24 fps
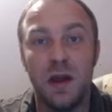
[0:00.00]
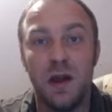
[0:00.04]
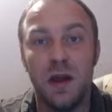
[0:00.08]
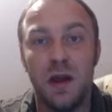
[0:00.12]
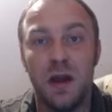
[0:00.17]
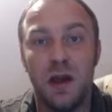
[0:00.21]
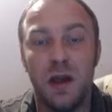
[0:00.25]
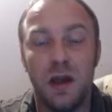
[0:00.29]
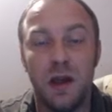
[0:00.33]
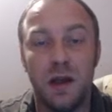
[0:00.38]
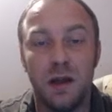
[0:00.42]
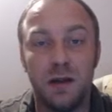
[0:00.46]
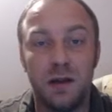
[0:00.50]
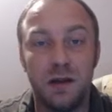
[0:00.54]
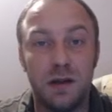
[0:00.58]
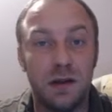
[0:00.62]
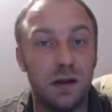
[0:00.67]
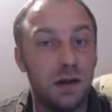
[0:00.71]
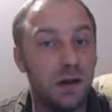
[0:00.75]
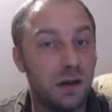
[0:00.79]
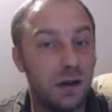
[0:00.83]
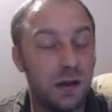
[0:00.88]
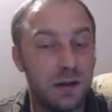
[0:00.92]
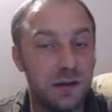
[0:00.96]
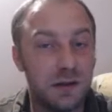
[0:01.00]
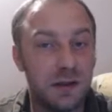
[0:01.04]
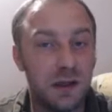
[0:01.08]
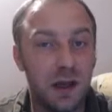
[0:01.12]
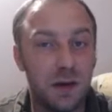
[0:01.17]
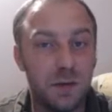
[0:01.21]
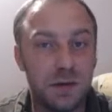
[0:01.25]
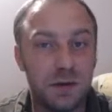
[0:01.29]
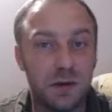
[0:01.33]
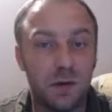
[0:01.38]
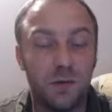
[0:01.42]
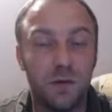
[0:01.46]
And his
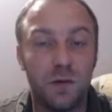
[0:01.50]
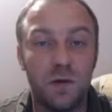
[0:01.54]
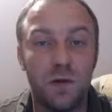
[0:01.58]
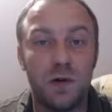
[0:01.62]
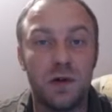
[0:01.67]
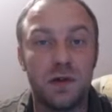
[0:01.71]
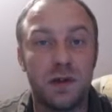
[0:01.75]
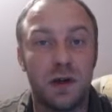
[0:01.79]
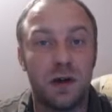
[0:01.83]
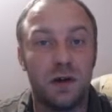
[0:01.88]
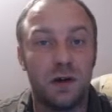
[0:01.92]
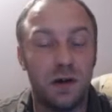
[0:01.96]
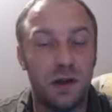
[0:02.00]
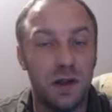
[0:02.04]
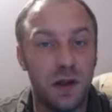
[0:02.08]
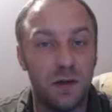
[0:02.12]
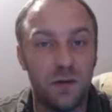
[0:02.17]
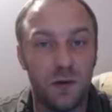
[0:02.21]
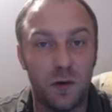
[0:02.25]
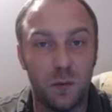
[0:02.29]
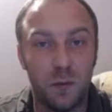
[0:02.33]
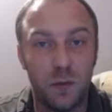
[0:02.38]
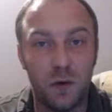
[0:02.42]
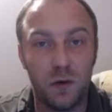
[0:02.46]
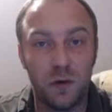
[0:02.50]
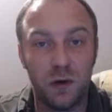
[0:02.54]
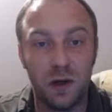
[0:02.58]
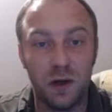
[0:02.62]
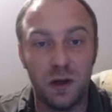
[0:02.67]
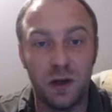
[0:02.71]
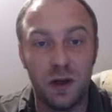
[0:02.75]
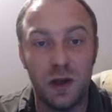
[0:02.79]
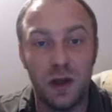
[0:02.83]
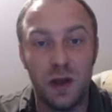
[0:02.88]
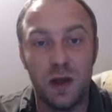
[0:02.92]
games, of course, are never boring.